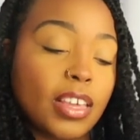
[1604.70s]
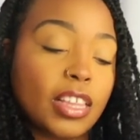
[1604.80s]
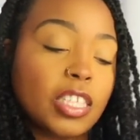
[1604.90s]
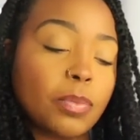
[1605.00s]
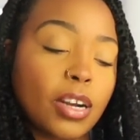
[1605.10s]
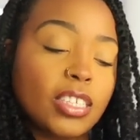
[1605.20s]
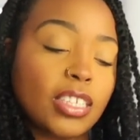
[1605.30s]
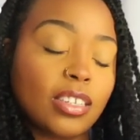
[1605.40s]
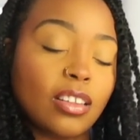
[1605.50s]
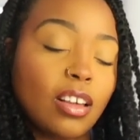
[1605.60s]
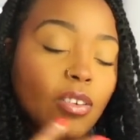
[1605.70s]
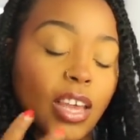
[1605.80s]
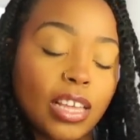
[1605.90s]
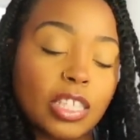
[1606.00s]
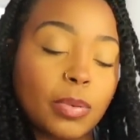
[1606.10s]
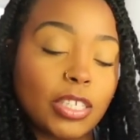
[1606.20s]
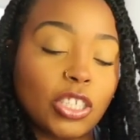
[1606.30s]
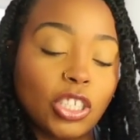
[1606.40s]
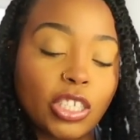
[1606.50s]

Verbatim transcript: yeah this person okay this person